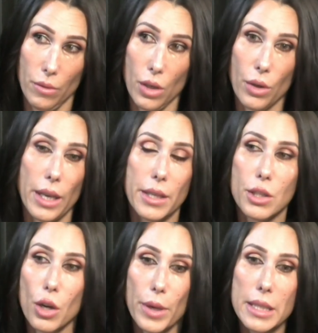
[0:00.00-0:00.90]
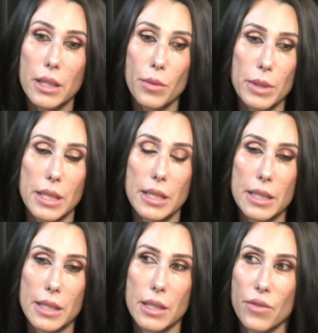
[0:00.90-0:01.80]
Okay, so insulin
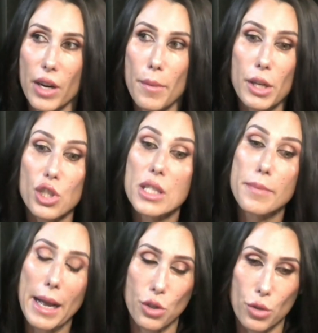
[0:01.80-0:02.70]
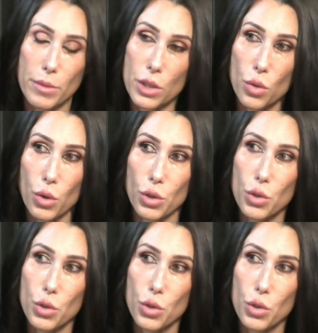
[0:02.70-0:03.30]
resistance is very much a spectrum disorder,